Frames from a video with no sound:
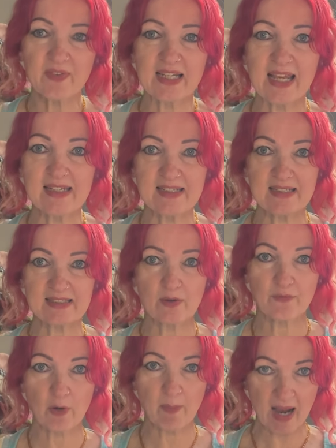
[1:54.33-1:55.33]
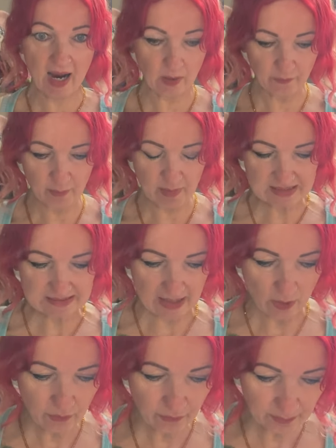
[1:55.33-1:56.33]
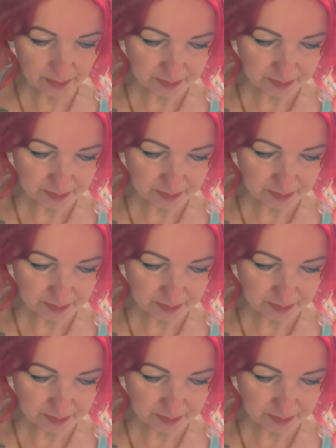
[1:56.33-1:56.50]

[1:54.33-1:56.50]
ladies for a bag for myself.